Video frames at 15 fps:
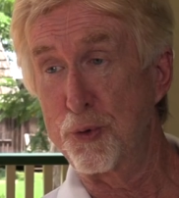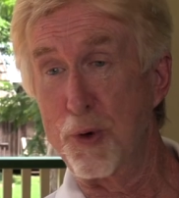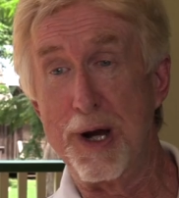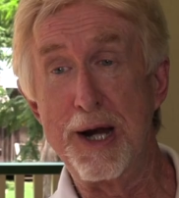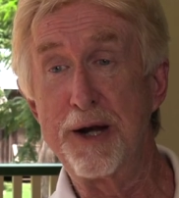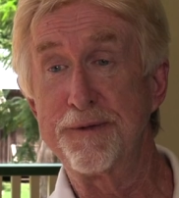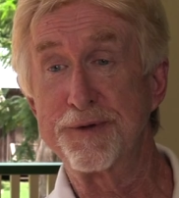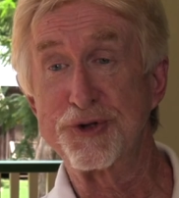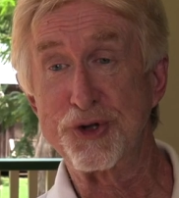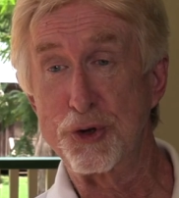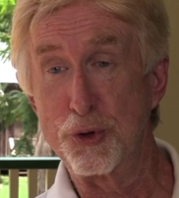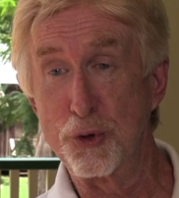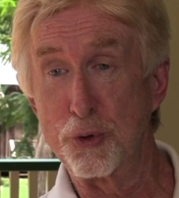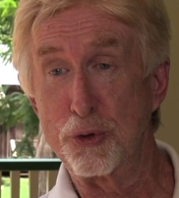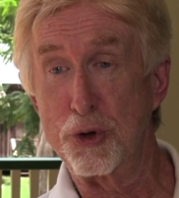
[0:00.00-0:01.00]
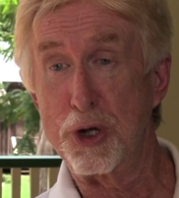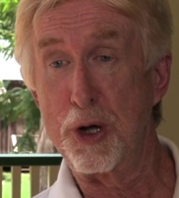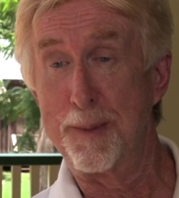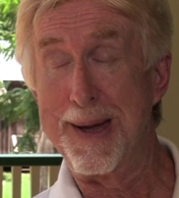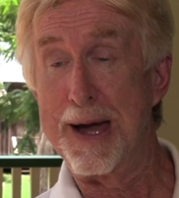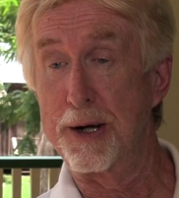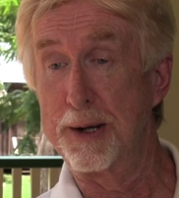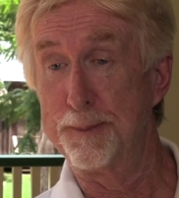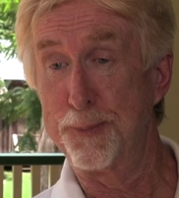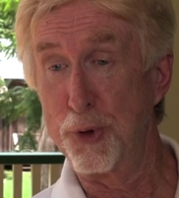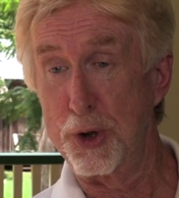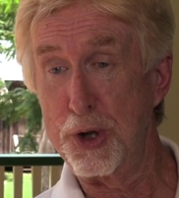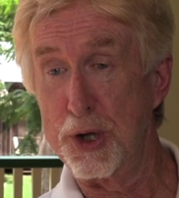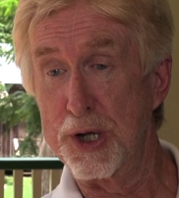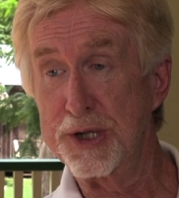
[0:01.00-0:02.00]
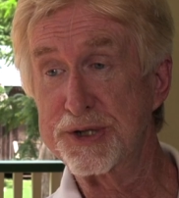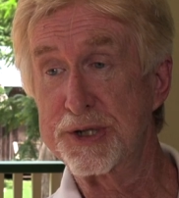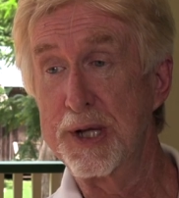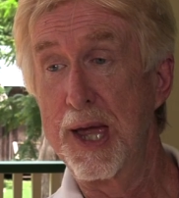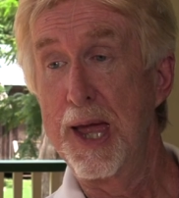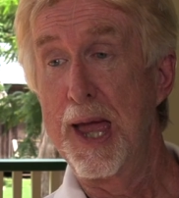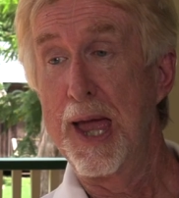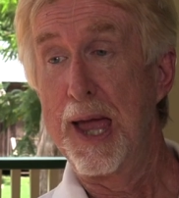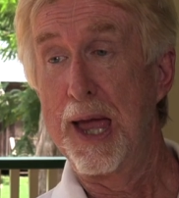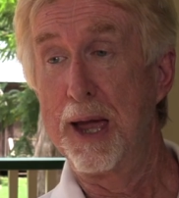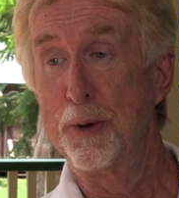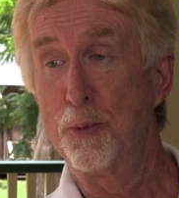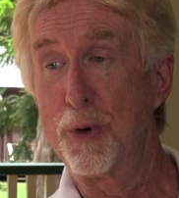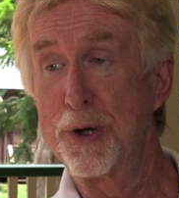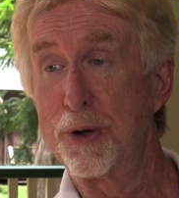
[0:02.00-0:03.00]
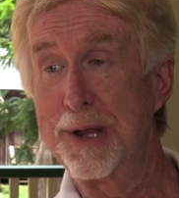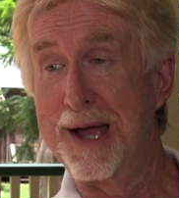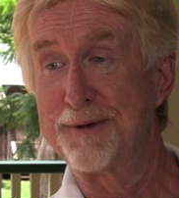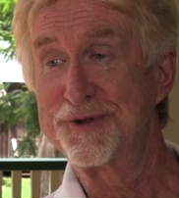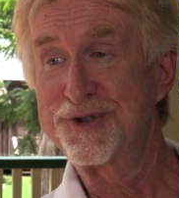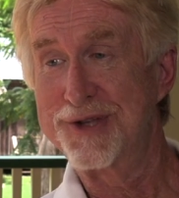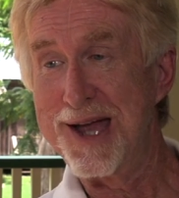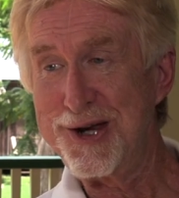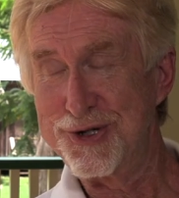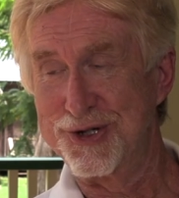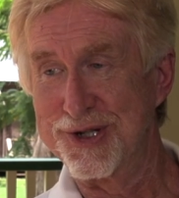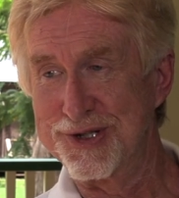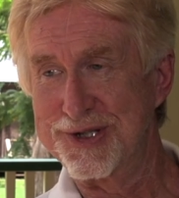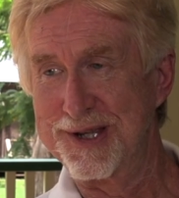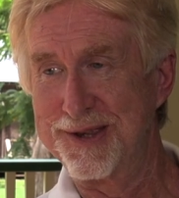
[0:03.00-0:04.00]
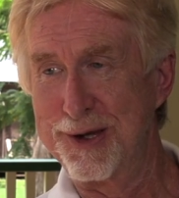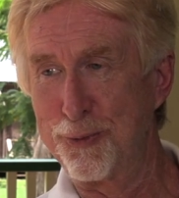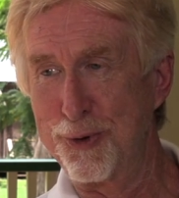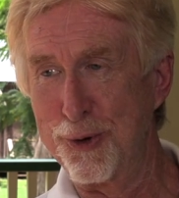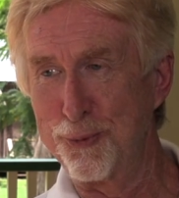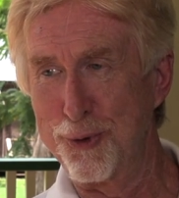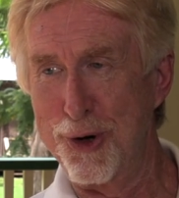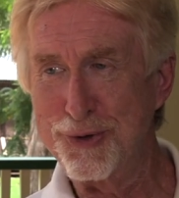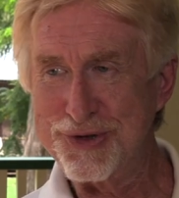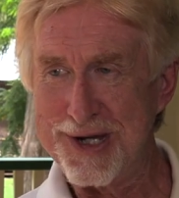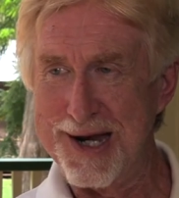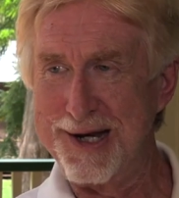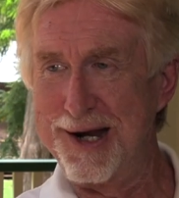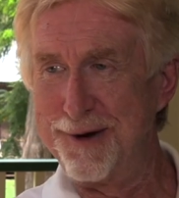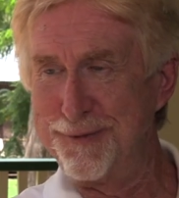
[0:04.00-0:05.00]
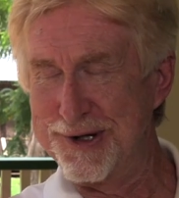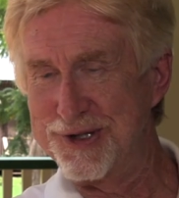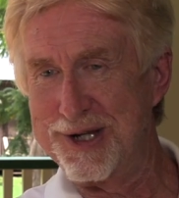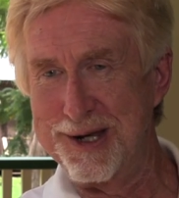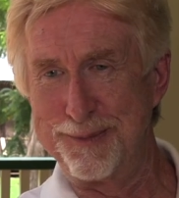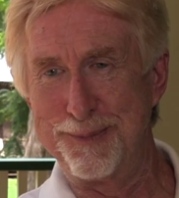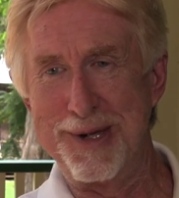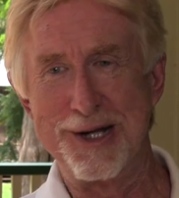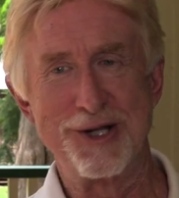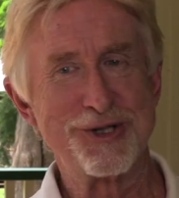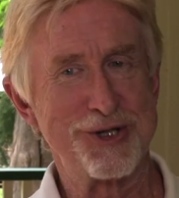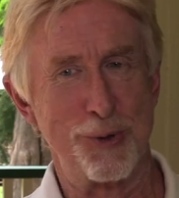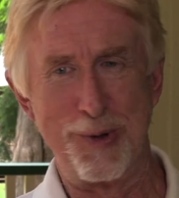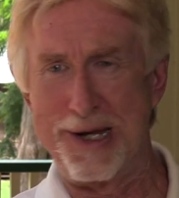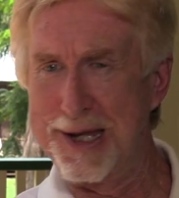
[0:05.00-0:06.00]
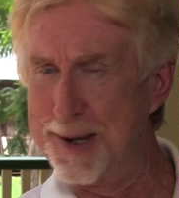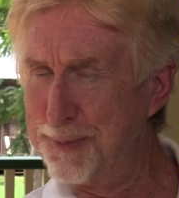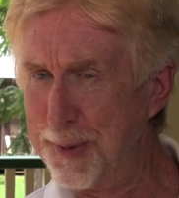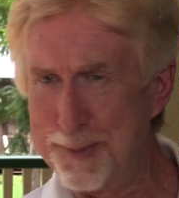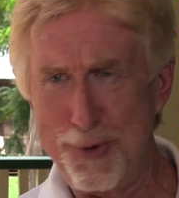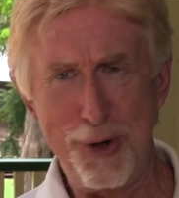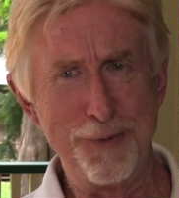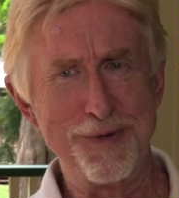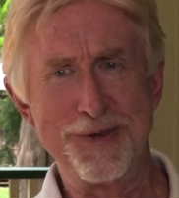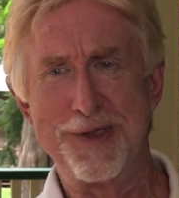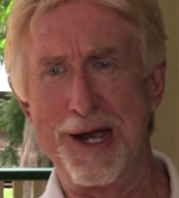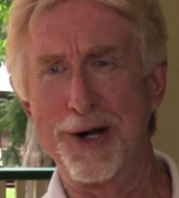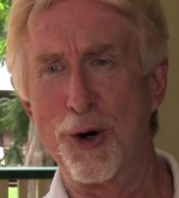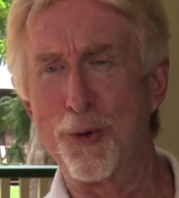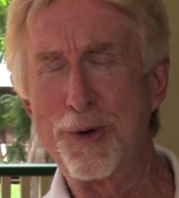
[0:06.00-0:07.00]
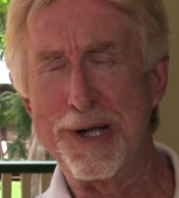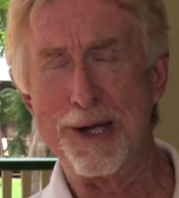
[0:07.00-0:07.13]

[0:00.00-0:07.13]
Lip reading: grade of a school will come out and book us, and we'll have stations, and then we'll rotate every 10 minutes. So we keep them moving, they don't